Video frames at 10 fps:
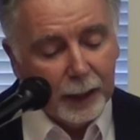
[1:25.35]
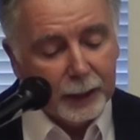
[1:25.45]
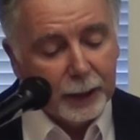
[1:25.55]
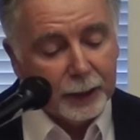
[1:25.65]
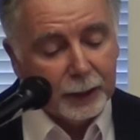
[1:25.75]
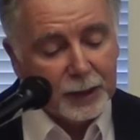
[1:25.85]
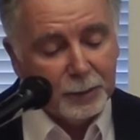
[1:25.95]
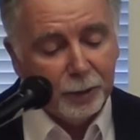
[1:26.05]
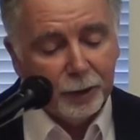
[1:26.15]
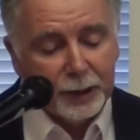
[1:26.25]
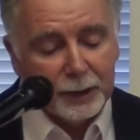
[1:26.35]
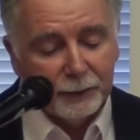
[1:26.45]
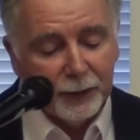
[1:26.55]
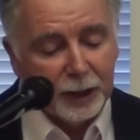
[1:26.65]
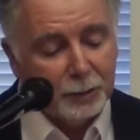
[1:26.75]
And I can experience
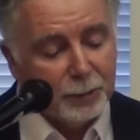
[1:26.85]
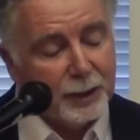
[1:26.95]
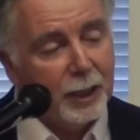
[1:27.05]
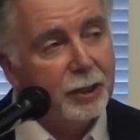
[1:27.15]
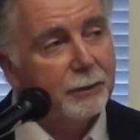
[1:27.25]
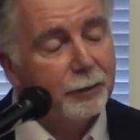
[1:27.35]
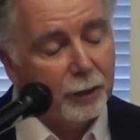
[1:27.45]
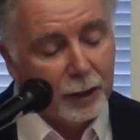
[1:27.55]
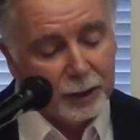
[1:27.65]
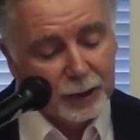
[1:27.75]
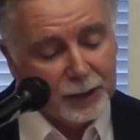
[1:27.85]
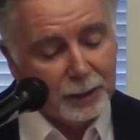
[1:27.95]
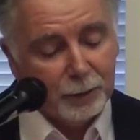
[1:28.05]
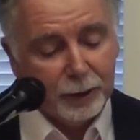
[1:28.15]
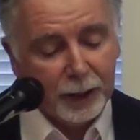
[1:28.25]
and find the potential for art just
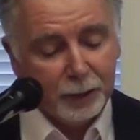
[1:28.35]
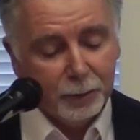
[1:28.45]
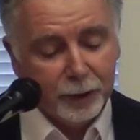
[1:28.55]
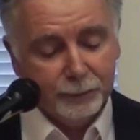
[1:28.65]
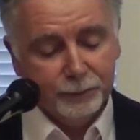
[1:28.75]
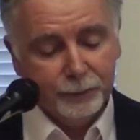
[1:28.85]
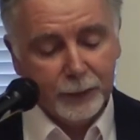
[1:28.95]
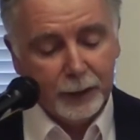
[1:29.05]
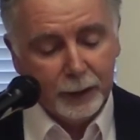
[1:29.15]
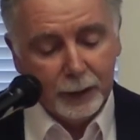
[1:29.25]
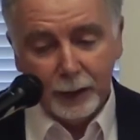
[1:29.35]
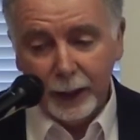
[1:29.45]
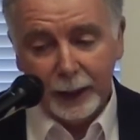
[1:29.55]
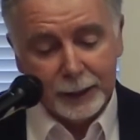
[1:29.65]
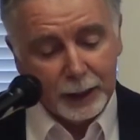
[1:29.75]
about anywhere,
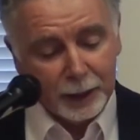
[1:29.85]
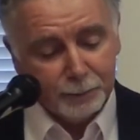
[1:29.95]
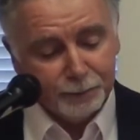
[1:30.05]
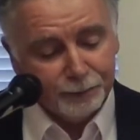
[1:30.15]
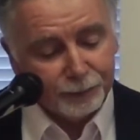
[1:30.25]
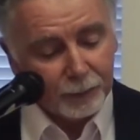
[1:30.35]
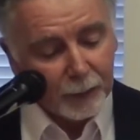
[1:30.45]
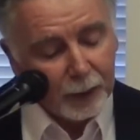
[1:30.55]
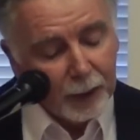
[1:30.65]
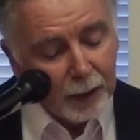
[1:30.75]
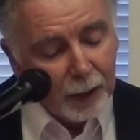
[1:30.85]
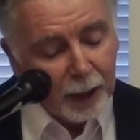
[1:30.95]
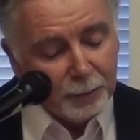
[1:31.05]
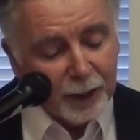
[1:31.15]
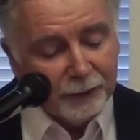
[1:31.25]
anytime.
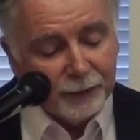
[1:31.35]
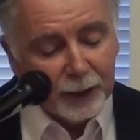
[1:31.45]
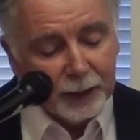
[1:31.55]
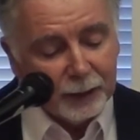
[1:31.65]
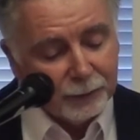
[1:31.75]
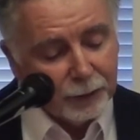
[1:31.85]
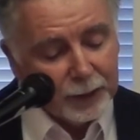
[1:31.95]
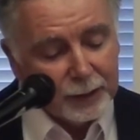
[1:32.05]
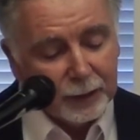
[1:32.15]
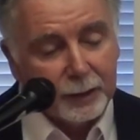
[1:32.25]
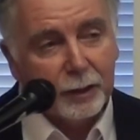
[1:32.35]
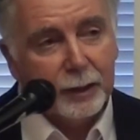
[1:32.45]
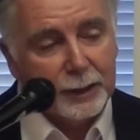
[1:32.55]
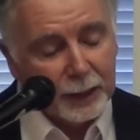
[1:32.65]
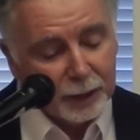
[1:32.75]
I might find it, for instance, on
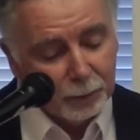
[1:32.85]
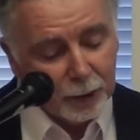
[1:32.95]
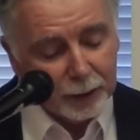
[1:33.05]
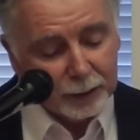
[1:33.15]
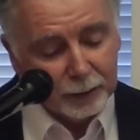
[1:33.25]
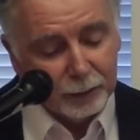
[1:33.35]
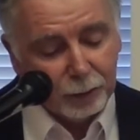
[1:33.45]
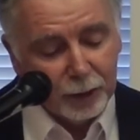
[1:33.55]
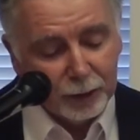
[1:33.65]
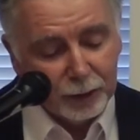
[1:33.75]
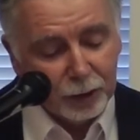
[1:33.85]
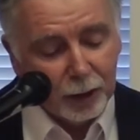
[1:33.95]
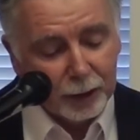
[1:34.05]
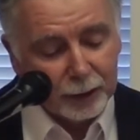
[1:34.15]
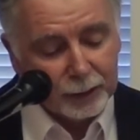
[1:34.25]
a sidewalk drawn in
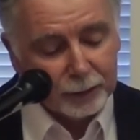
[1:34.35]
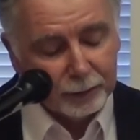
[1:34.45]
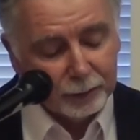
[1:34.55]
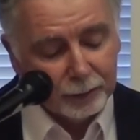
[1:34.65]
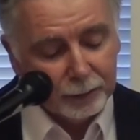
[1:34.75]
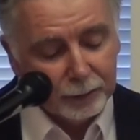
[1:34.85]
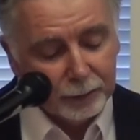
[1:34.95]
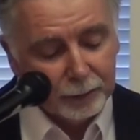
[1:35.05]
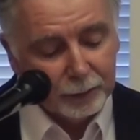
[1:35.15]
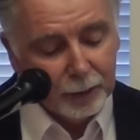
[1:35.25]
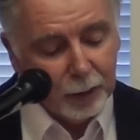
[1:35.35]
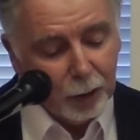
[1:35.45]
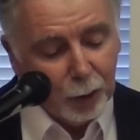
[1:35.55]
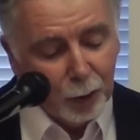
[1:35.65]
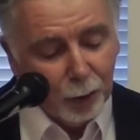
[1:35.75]
chalks,
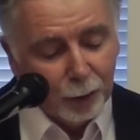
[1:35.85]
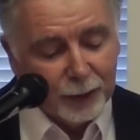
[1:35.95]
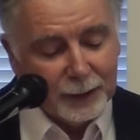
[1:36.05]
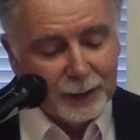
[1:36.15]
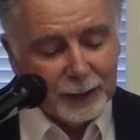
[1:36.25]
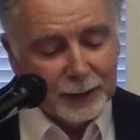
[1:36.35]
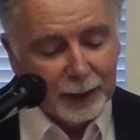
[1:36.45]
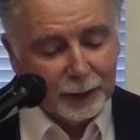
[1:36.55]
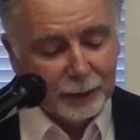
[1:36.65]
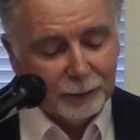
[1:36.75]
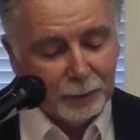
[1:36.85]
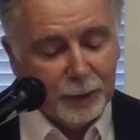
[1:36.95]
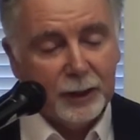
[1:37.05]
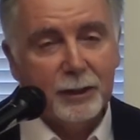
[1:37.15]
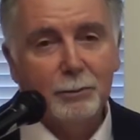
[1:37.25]
or in the detail of a
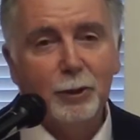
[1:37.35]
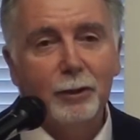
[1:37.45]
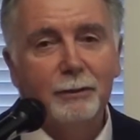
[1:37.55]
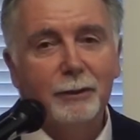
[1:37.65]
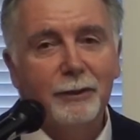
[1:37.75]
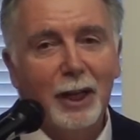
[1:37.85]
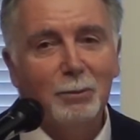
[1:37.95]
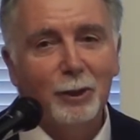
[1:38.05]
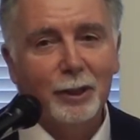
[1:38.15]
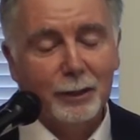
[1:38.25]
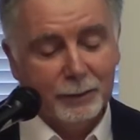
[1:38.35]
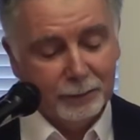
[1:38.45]
piece of beautiful fabric,